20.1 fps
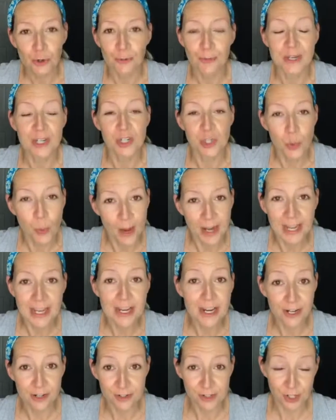me 20
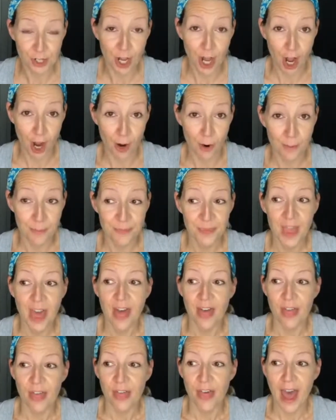years ago
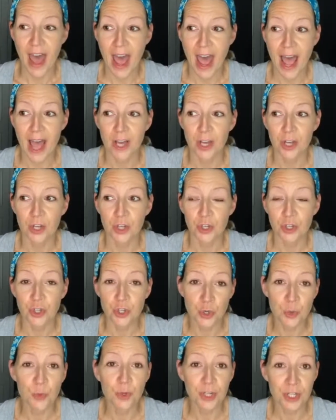that you
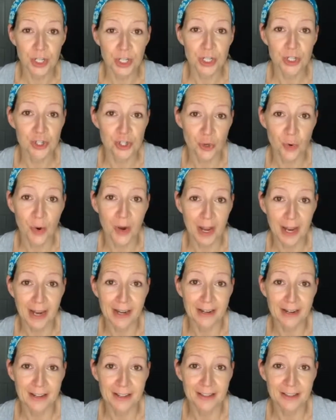were gonna
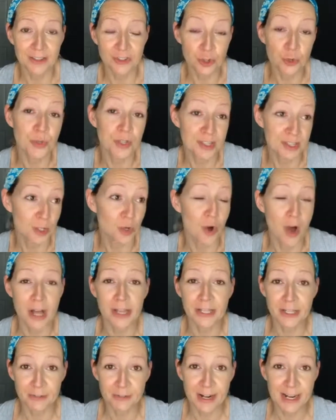do this
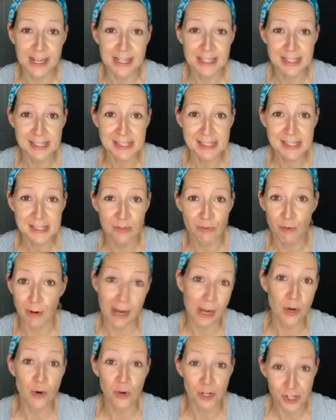gauntlet race, rain
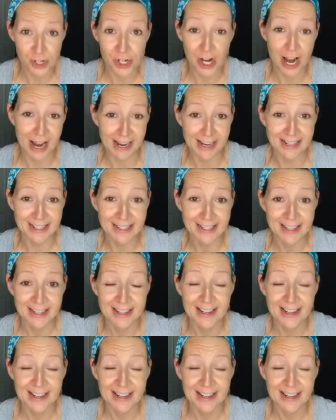or shine,